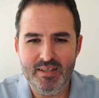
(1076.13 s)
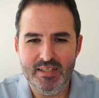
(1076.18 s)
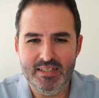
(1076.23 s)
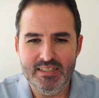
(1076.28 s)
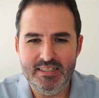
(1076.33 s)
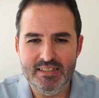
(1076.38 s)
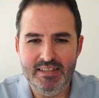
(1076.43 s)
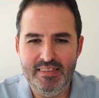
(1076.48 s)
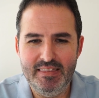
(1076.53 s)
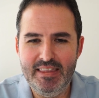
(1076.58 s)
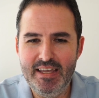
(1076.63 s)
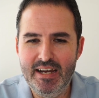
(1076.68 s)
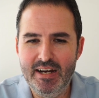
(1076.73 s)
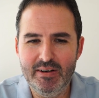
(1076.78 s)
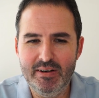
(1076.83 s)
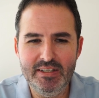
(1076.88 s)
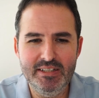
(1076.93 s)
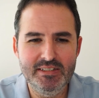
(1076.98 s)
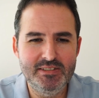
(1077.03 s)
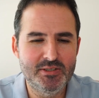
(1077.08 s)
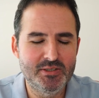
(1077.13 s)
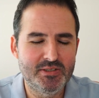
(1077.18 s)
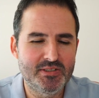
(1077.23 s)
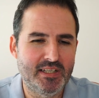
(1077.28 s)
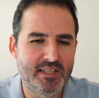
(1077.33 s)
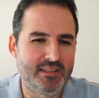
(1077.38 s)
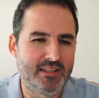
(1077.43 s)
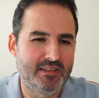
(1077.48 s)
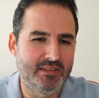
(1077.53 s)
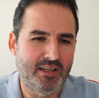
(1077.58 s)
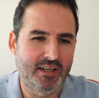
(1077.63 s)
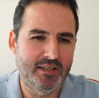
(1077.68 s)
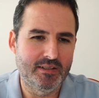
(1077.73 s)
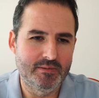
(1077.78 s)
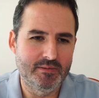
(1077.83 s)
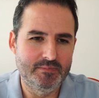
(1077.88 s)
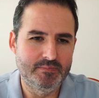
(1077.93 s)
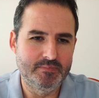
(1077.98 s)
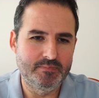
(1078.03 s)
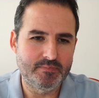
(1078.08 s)
They're easier said than done.
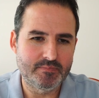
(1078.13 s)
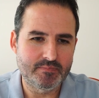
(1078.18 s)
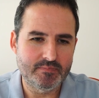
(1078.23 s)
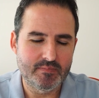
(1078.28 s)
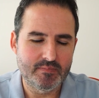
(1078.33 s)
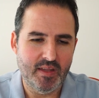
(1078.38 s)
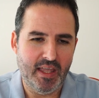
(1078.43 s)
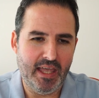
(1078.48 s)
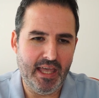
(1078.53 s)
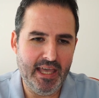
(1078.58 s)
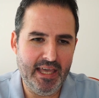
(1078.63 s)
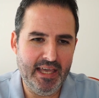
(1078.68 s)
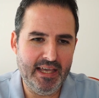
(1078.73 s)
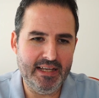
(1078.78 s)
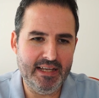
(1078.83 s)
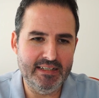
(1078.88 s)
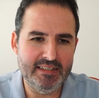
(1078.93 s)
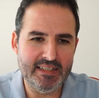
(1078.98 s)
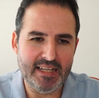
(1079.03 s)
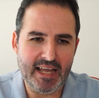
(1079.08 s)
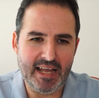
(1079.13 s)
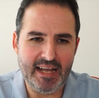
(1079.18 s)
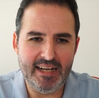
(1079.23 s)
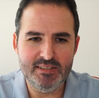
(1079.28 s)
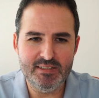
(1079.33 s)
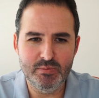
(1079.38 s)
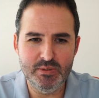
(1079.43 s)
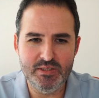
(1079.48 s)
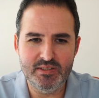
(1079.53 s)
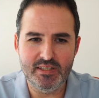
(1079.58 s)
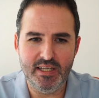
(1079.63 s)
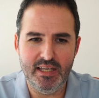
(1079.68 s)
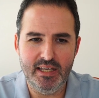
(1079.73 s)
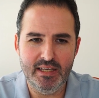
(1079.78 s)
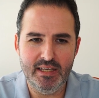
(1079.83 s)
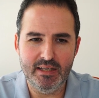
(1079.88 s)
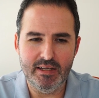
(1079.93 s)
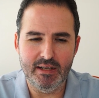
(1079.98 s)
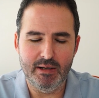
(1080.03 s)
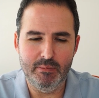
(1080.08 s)
And as we
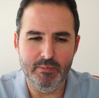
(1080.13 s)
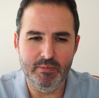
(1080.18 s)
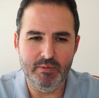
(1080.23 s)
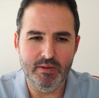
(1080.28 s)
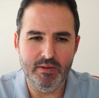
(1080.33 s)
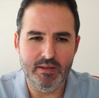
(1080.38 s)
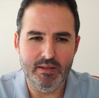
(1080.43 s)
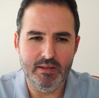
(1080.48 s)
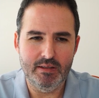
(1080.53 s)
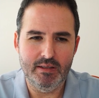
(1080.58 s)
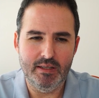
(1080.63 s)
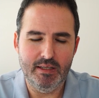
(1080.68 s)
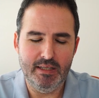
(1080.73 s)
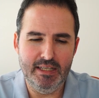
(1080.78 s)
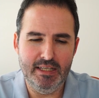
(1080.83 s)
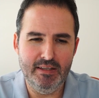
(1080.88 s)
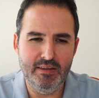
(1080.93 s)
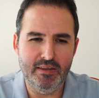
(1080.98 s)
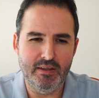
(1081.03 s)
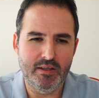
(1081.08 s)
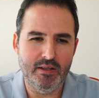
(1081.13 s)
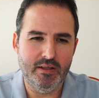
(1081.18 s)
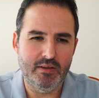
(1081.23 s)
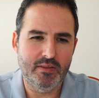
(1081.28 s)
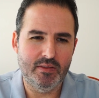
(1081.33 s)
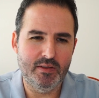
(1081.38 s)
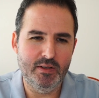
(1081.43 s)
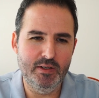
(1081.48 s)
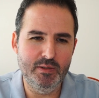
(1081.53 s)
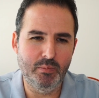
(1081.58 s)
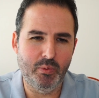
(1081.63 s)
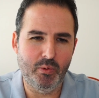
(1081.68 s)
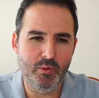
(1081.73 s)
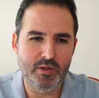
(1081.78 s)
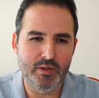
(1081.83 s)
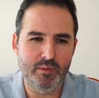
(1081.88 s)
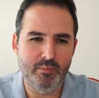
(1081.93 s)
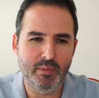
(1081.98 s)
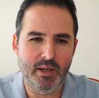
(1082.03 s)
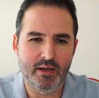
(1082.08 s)
say in the 3rd point
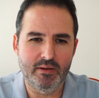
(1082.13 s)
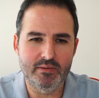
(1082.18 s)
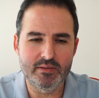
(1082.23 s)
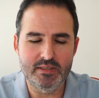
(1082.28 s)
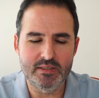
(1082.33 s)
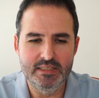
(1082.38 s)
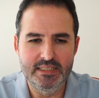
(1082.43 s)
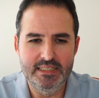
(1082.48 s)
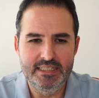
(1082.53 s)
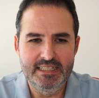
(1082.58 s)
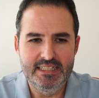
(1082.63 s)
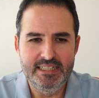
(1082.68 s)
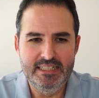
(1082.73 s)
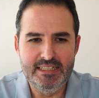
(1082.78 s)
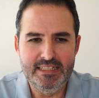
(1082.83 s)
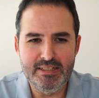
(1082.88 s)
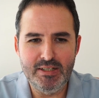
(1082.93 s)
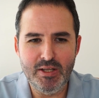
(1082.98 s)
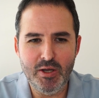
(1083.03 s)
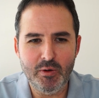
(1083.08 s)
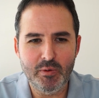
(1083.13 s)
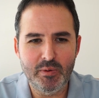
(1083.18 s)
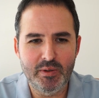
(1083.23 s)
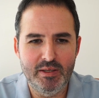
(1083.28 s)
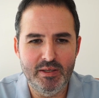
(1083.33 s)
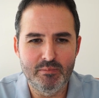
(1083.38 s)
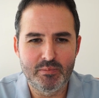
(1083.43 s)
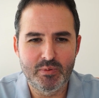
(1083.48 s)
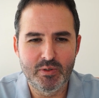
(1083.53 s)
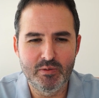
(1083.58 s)
about no improvement